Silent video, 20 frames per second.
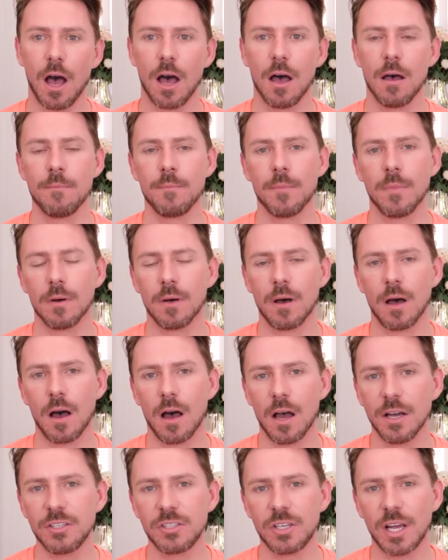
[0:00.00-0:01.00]
um,
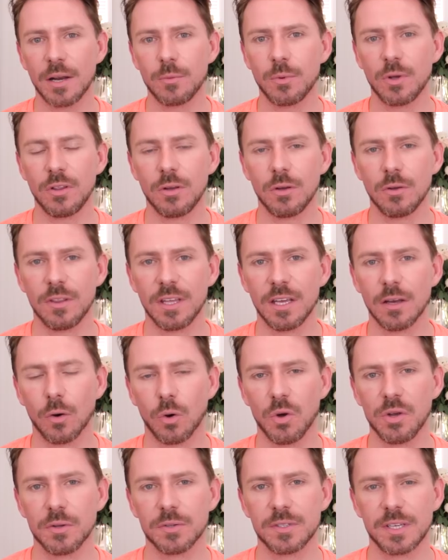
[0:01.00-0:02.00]
I shared with you the
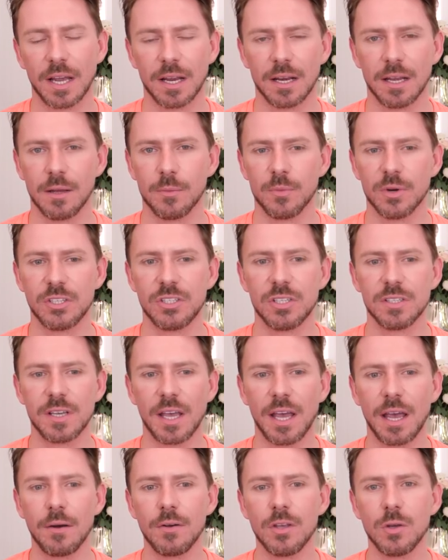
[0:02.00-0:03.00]
oil technique, which
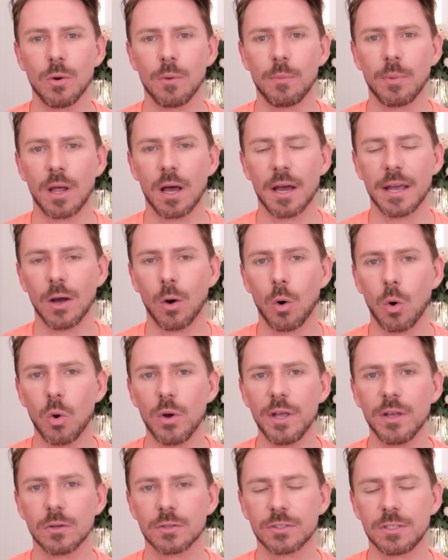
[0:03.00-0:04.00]
is how you apply
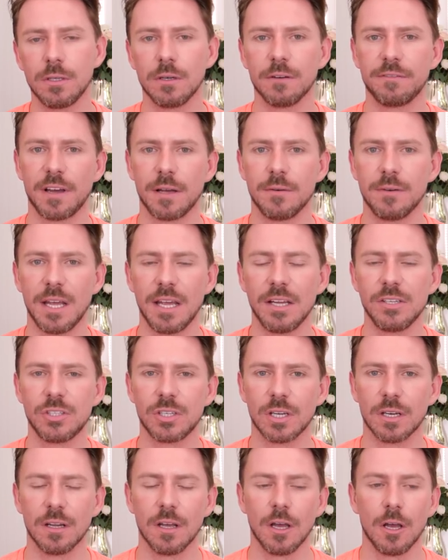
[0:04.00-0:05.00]
oil to your
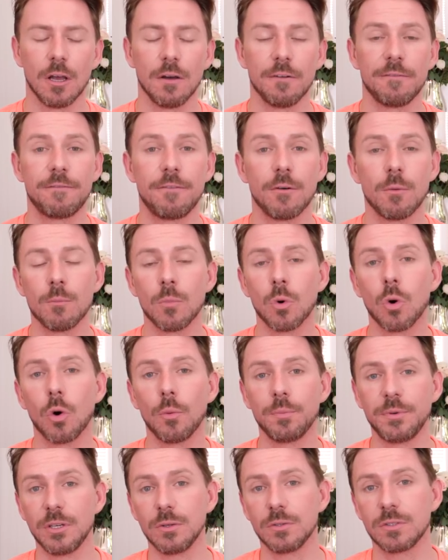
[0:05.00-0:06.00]
foundation for
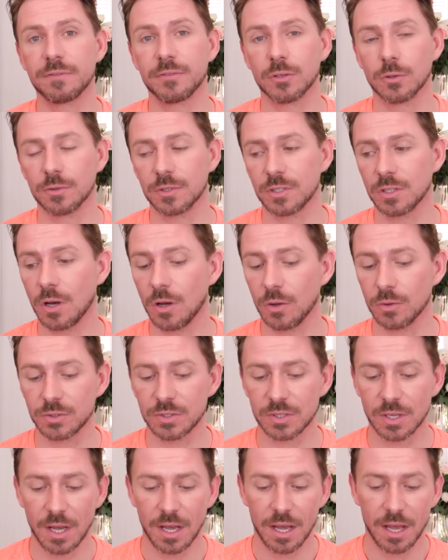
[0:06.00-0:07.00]
more beautiful
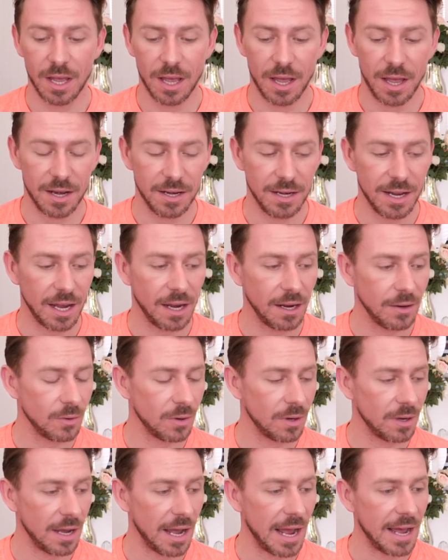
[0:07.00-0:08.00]
results.
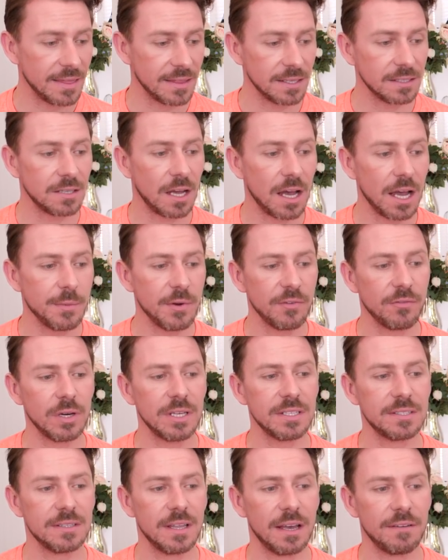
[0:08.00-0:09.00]
Now, at the time of
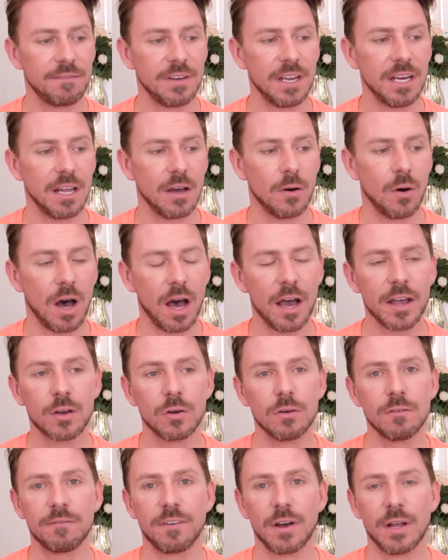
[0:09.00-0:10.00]
releasing that video, I
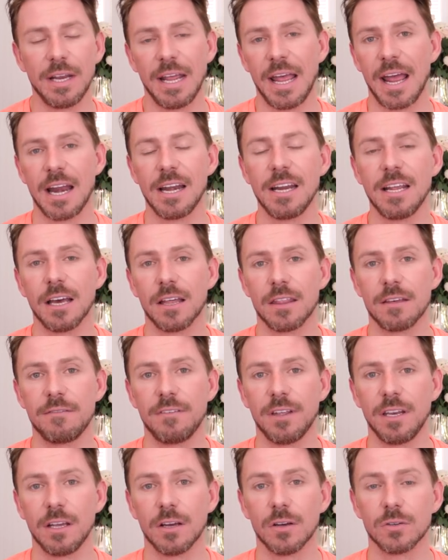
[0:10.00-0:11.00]
couldn't find any other
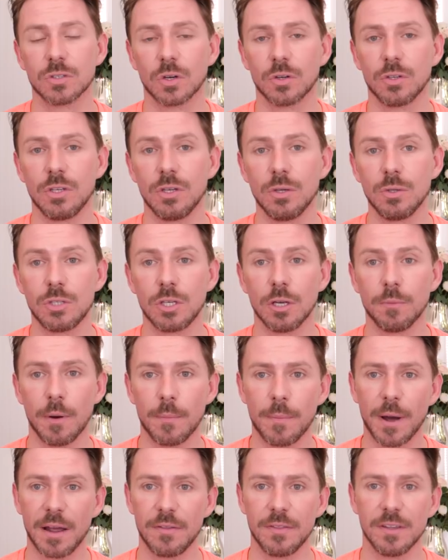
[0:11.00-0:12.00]
videos on YouTube
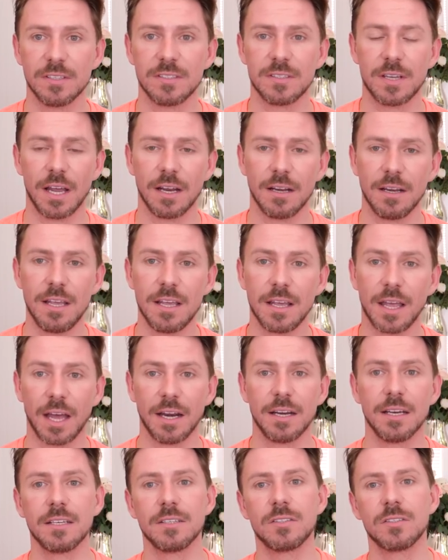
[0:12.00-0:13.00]
about this technique,
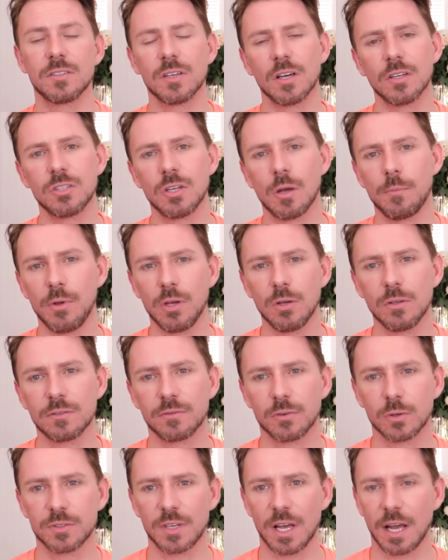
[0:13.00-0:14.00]
and it is such a
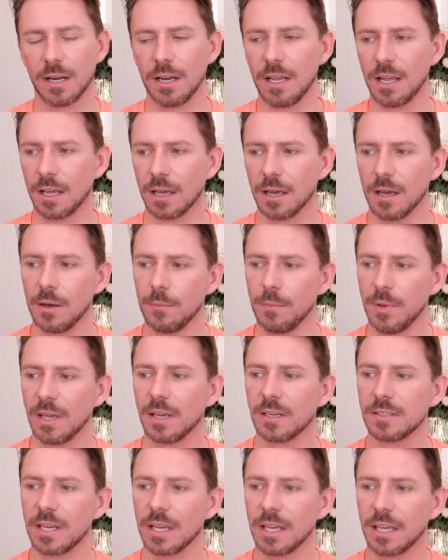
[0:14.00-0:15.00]
beautiful technique
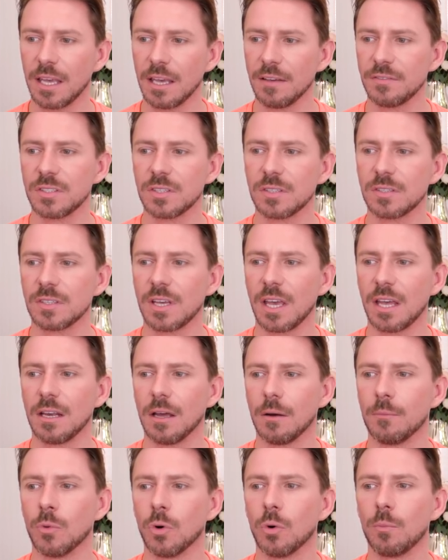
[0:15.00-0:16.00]
because it gives the skin
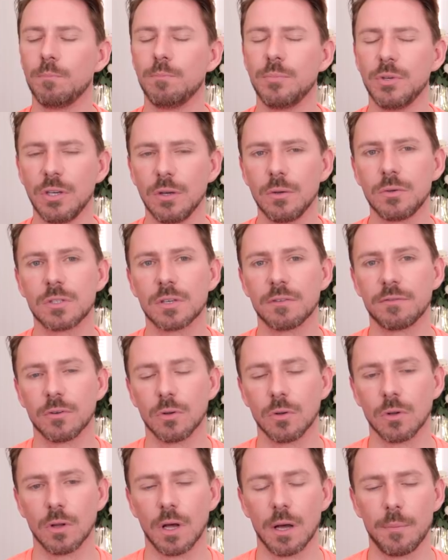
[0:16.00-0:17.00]
a more
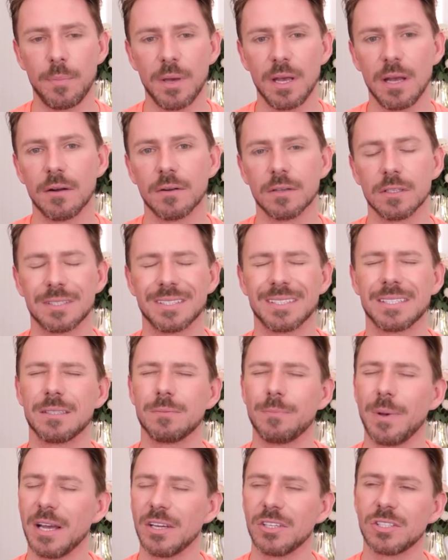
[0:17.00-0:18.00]
beautiful appearance,
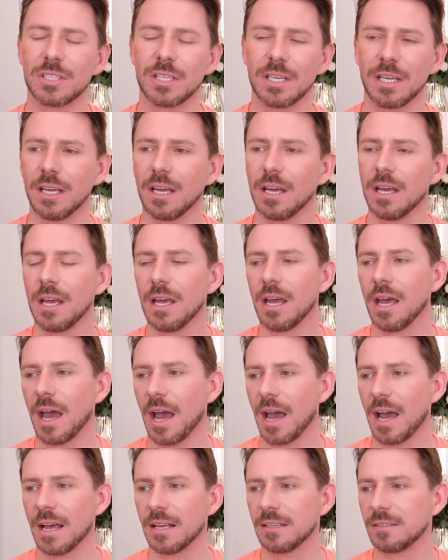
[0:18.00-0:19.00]
especially
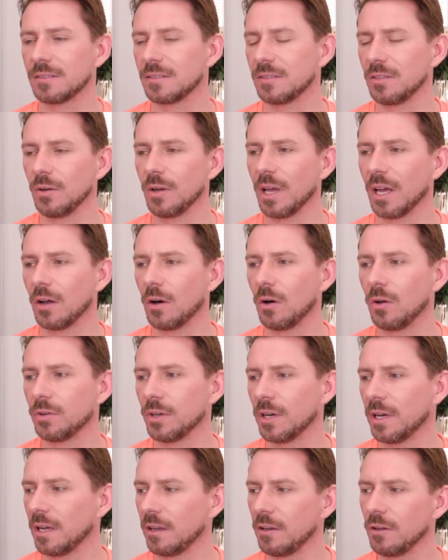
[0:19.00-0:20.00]
as you get
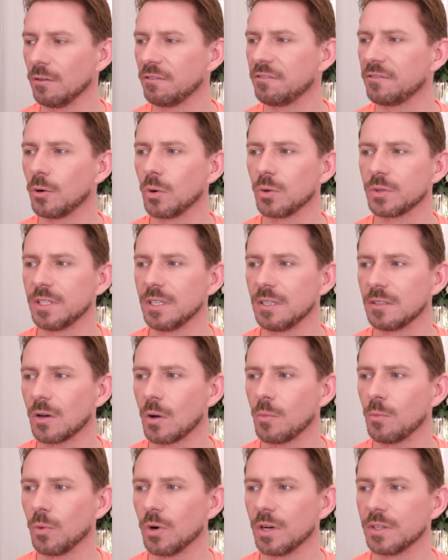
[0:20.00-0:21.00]
older, in your forties
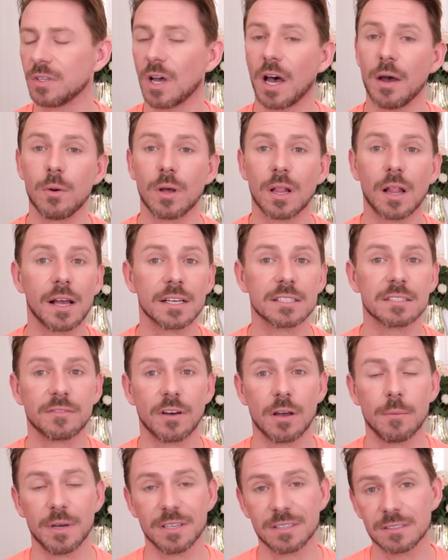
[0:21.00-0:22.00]
onwards. I would
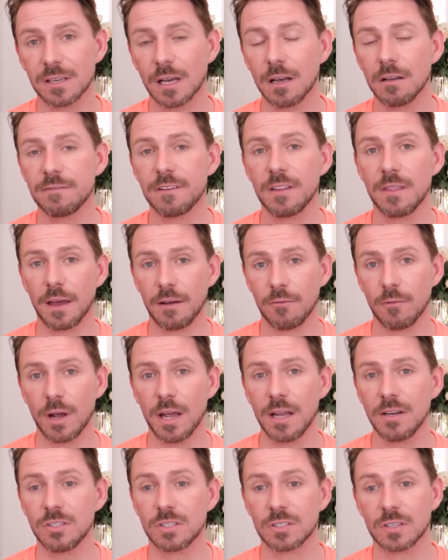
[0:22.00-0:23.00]
classify myself in that
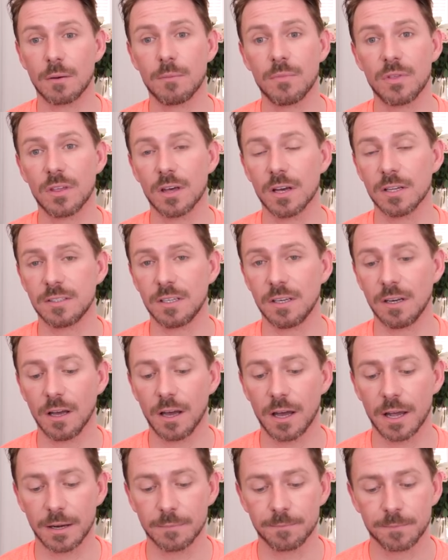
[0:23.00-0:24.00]
range as I'm
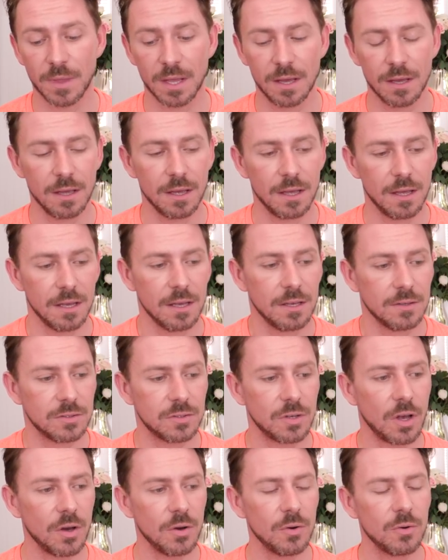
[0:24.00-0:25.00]
thirty-nine.
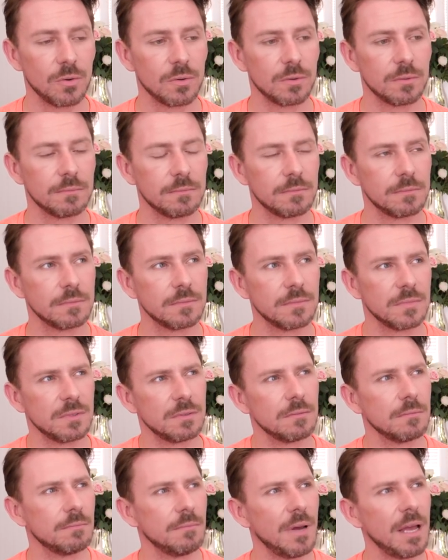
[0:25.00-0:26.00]
So
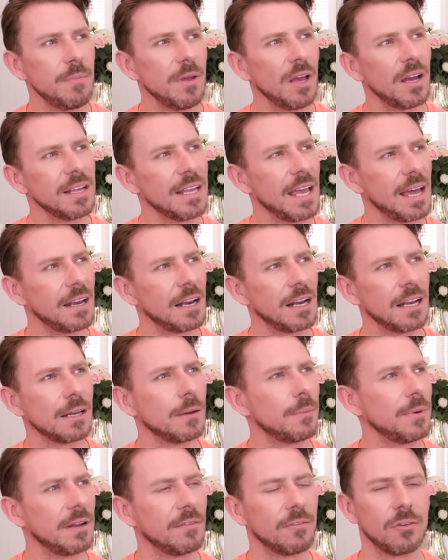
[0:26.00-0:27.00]
maybe I get a
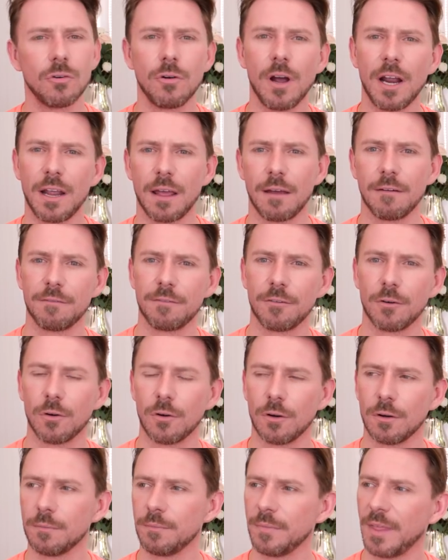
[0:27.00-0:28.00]
little bit of credit
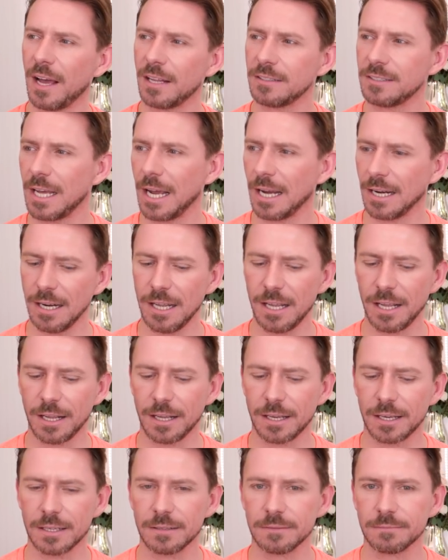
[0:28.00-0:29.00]
for that
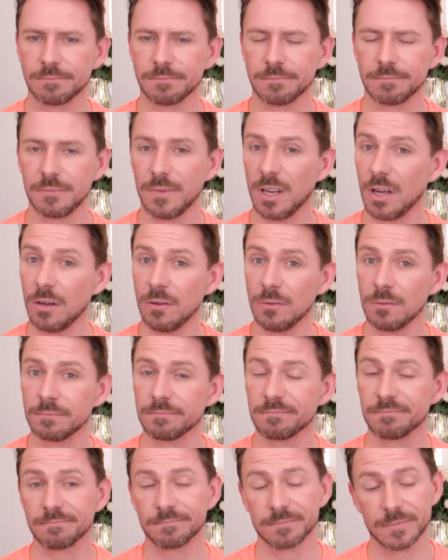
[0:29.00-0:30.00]
technique.
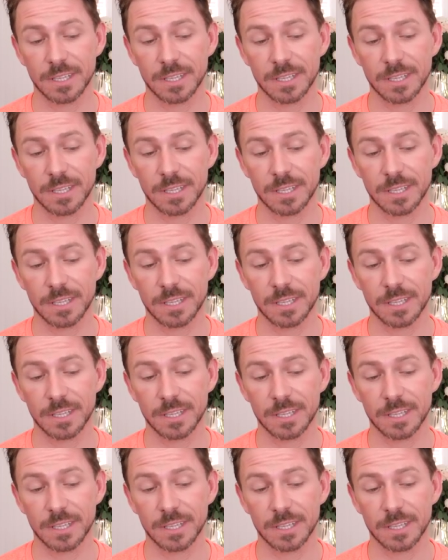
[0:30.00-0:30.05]
No?